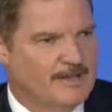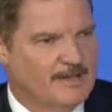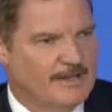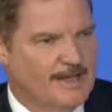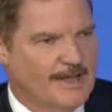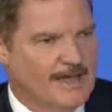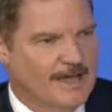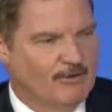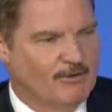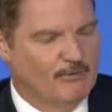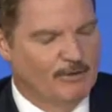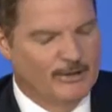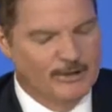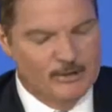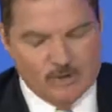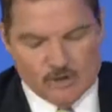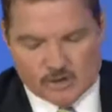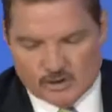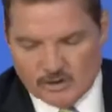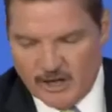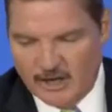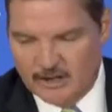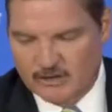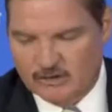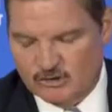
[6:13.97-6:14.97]
And when you
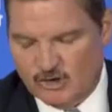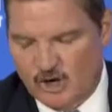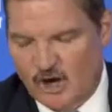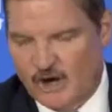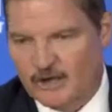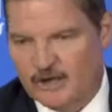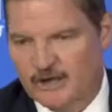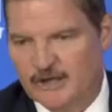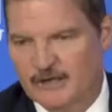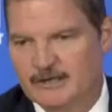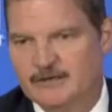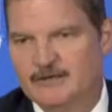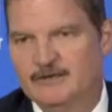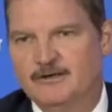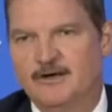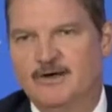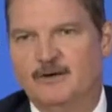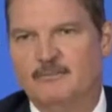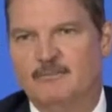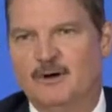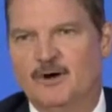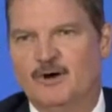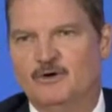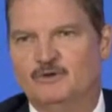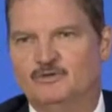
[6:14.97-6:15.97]
start talking
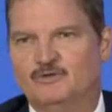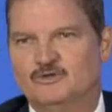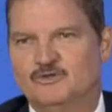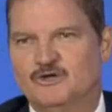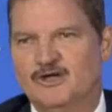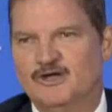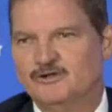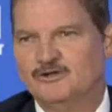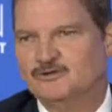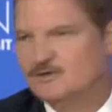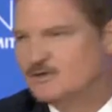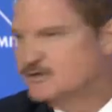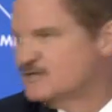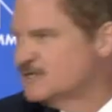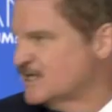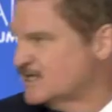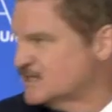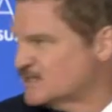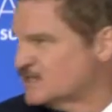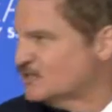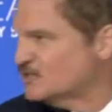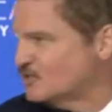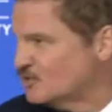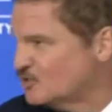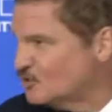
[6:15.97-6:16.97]
about
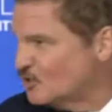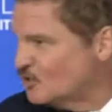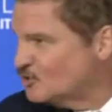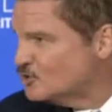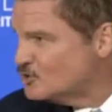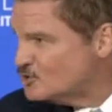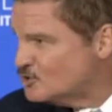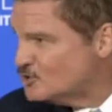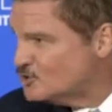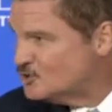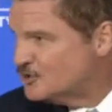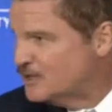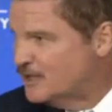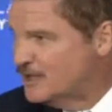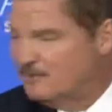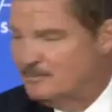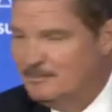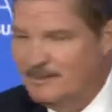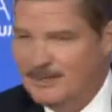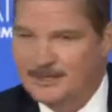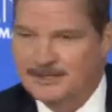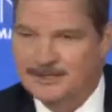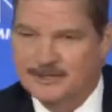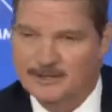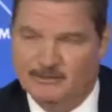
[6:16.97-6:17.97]
transition to total
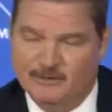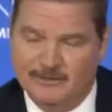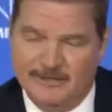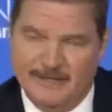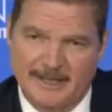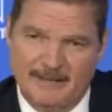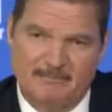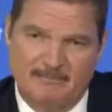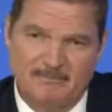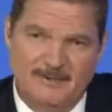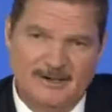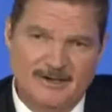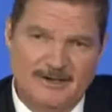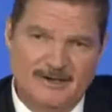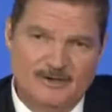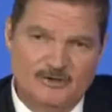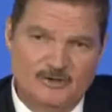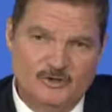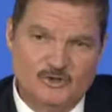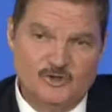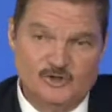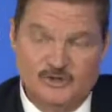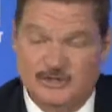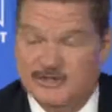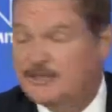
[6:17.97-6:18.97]
sustainability with them,
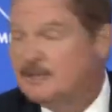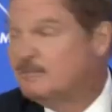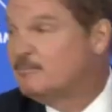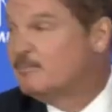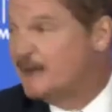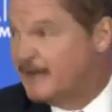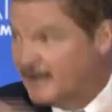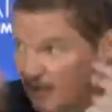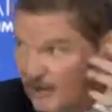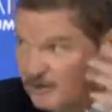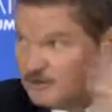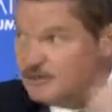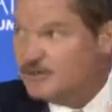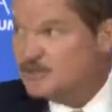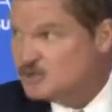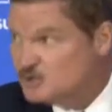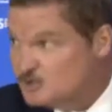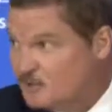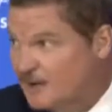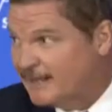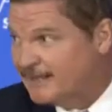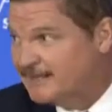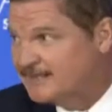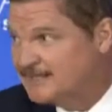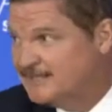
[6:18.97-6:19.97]
you see they break out in
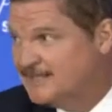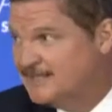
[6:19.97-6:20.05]
sweat.